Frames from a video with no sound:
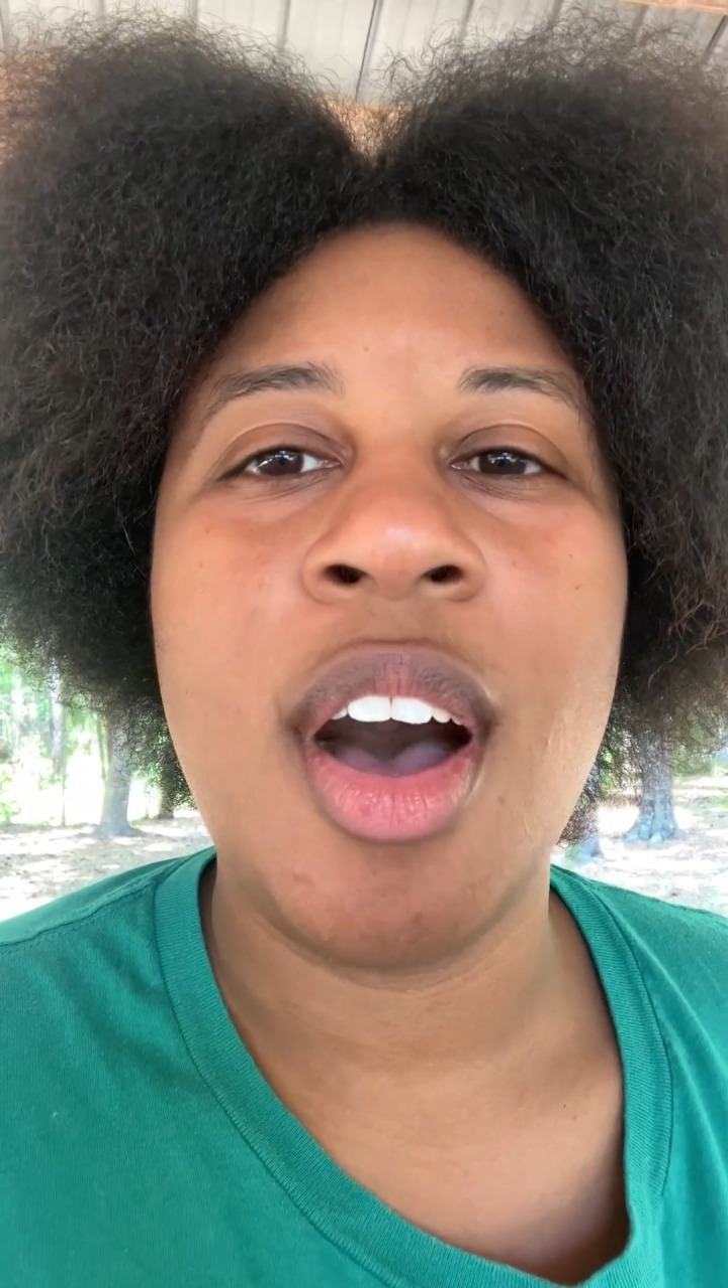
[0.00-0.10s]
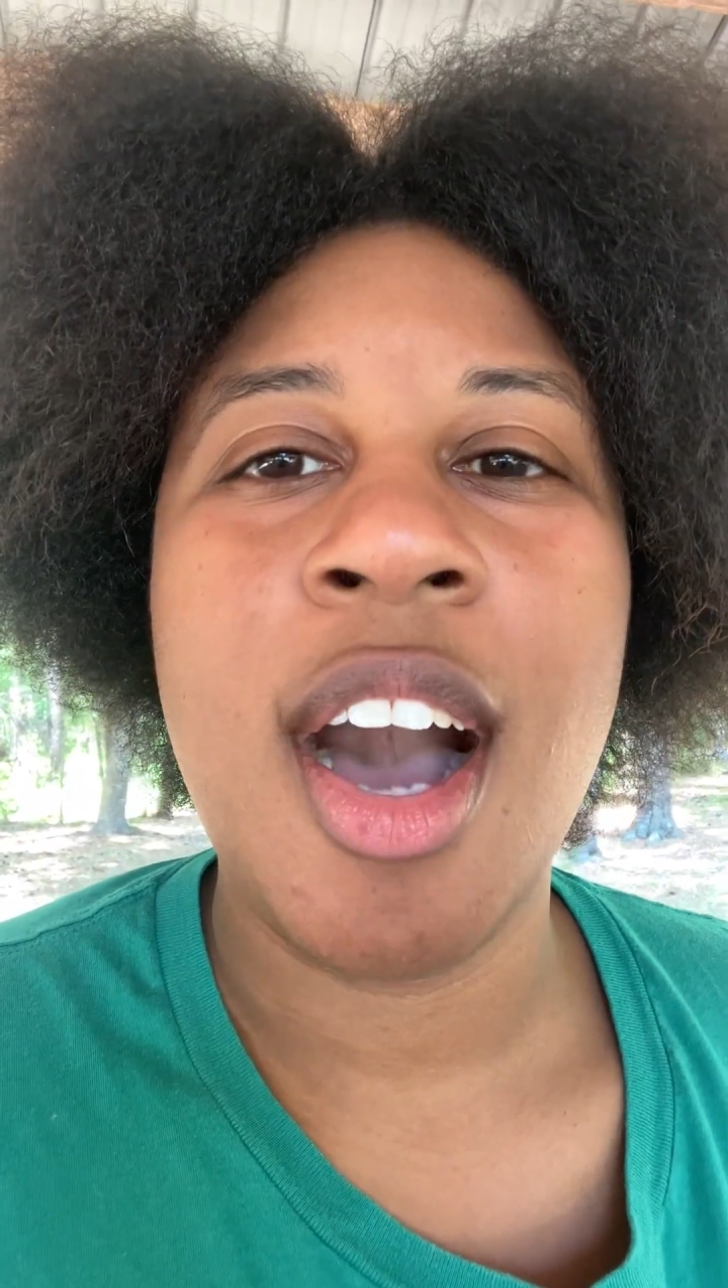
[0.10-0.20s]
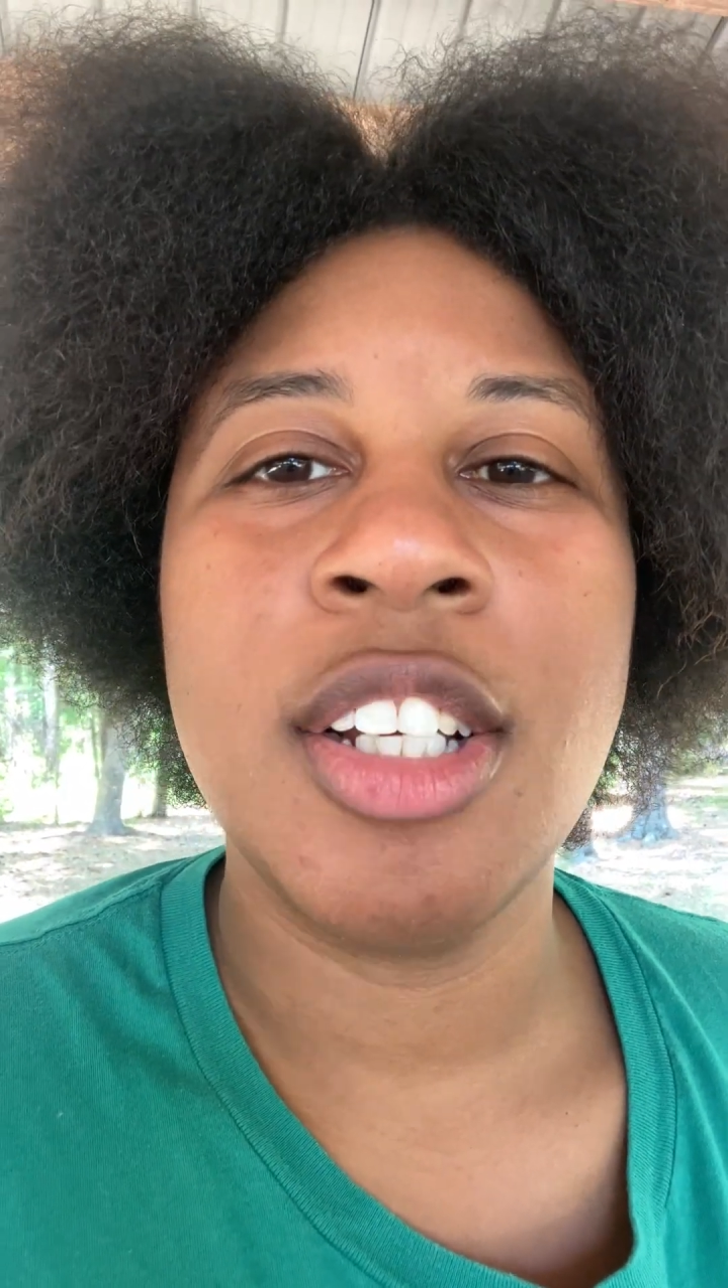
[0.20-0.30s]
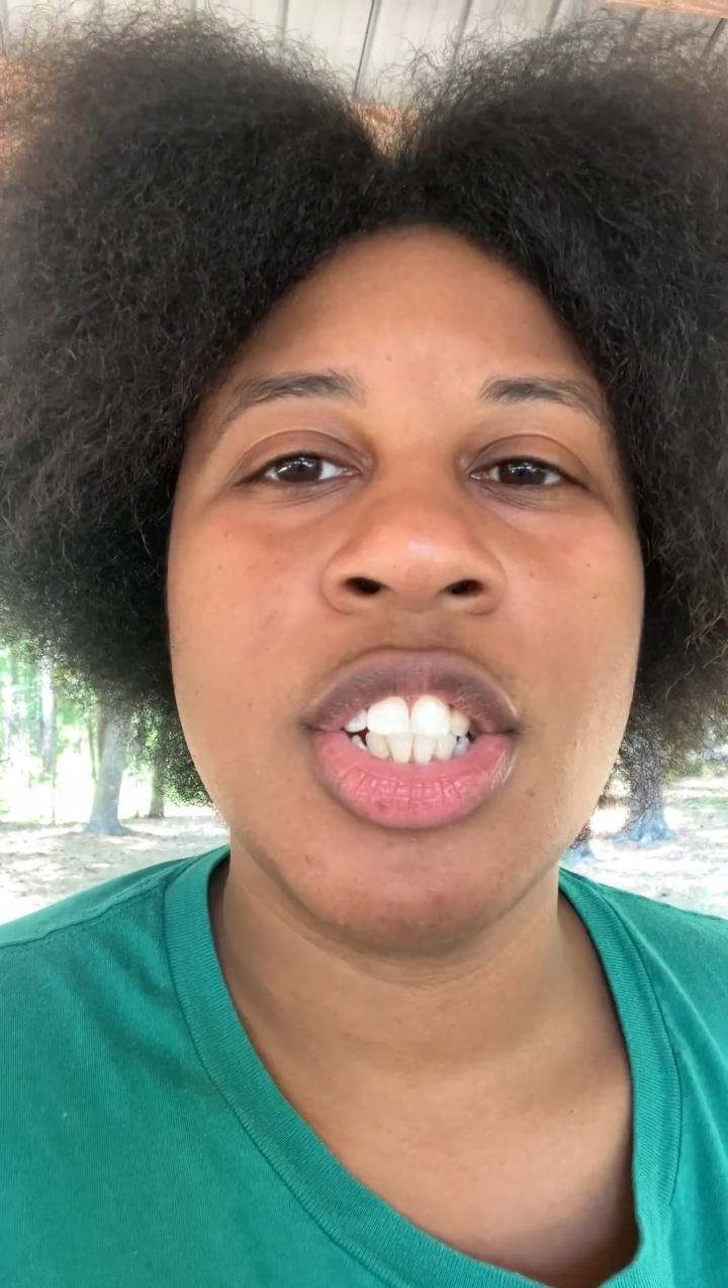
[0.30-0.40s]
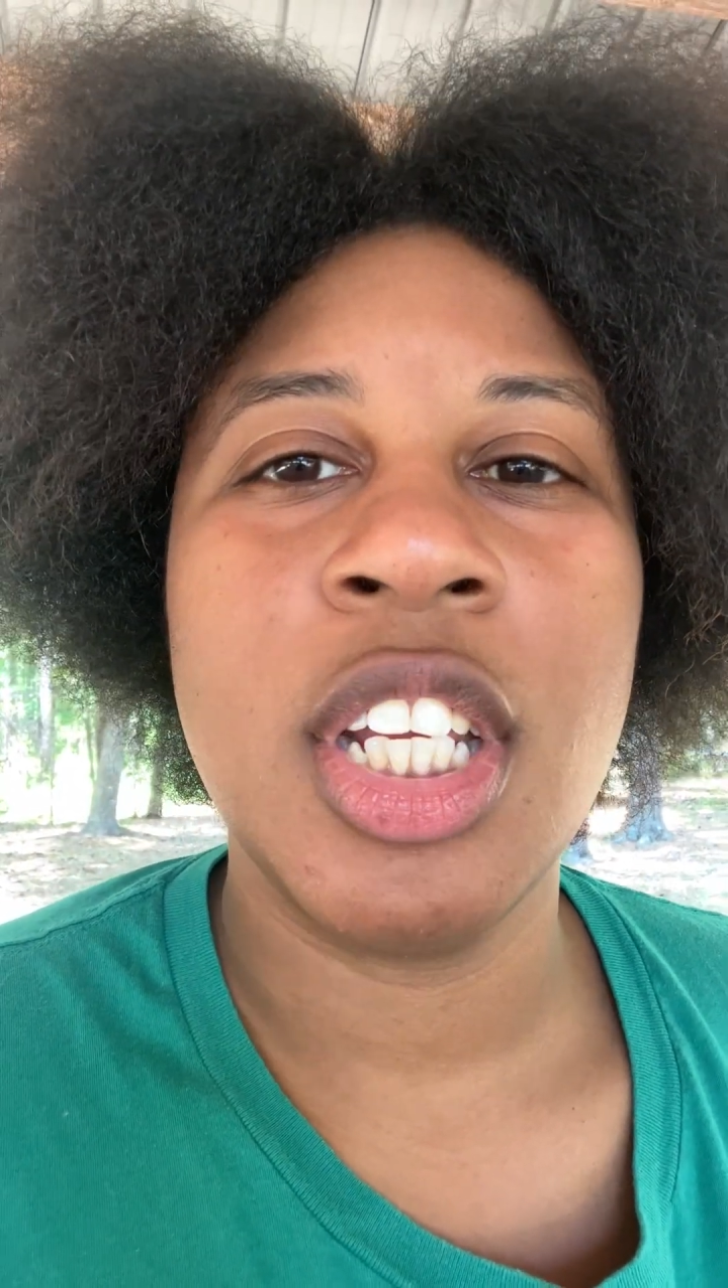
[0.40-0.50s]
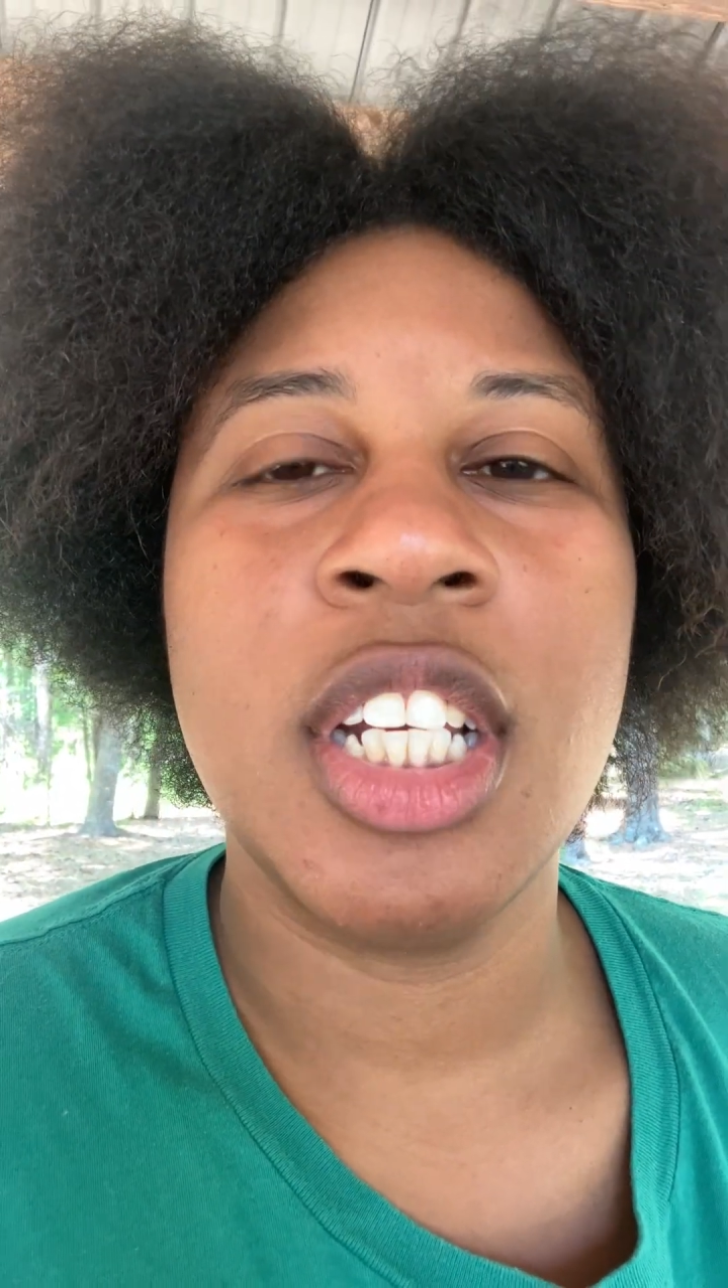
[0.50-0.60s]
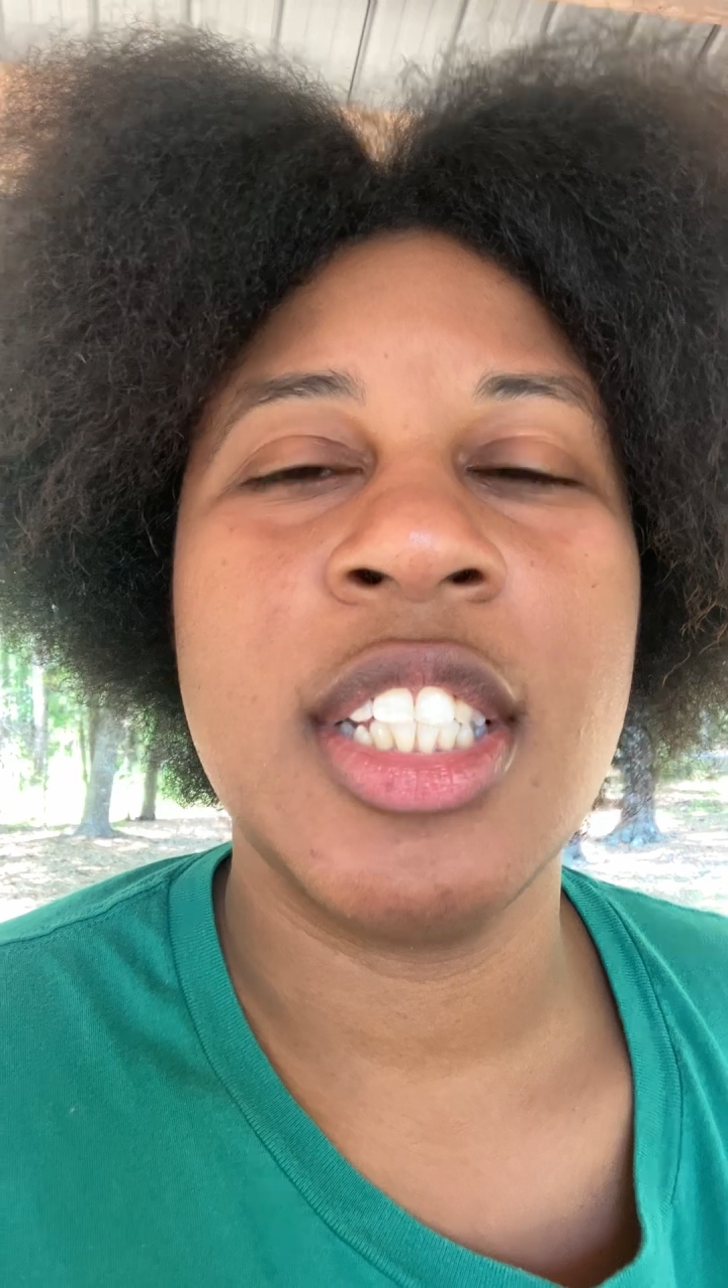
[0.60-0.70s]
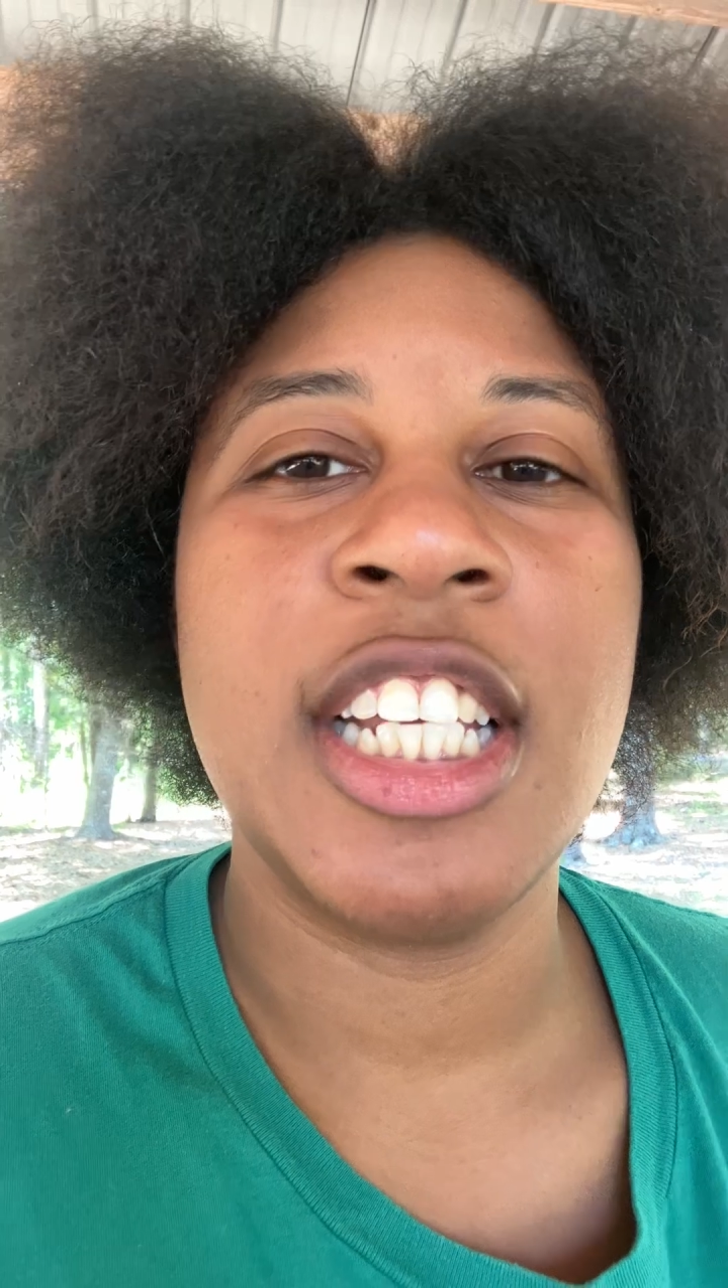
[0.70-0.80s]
oxygen because,